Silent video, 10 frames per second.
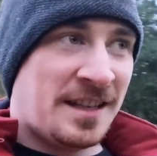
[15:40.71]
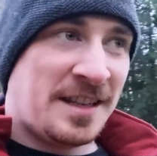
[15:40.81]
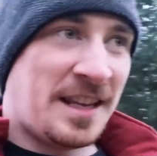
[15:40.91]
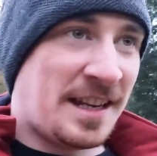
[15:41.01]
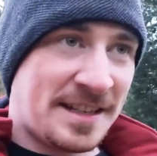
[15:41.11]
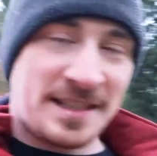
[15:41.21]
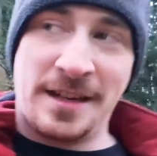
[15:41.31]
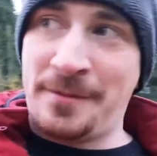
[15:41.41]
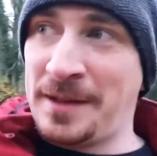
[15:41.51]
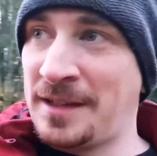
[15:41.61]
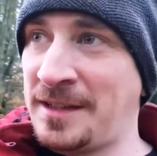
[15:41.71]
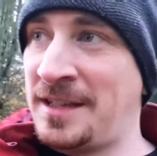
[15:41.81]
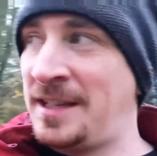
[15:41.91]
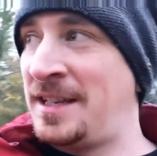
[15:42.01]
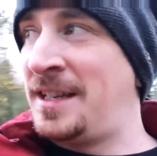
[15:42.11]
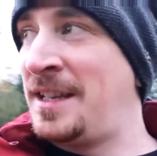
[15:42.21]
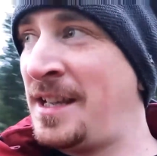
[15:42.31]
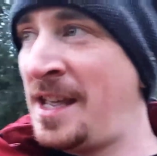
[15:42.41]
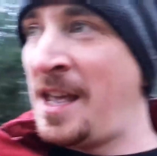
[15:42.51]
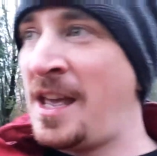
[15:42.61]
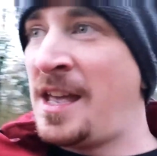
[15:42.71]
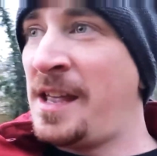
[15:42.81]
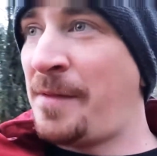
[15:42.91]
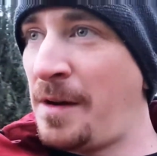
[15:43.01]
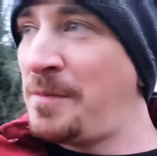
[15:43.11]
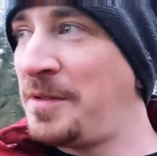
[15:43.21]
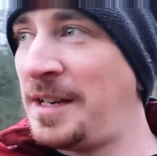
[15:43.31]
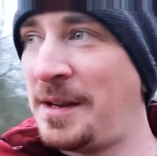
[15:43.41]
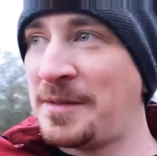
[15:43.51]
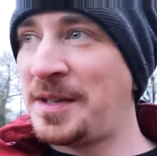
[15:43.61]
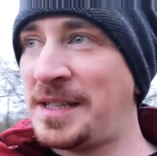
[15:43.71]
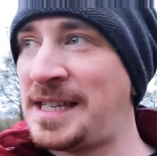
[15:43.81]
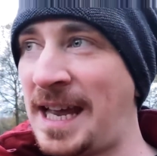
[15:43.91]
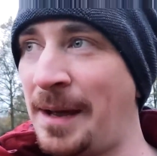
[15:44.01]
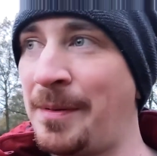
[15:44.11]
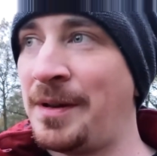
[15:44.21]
yeah, let's see if we can, if I were an outside tap,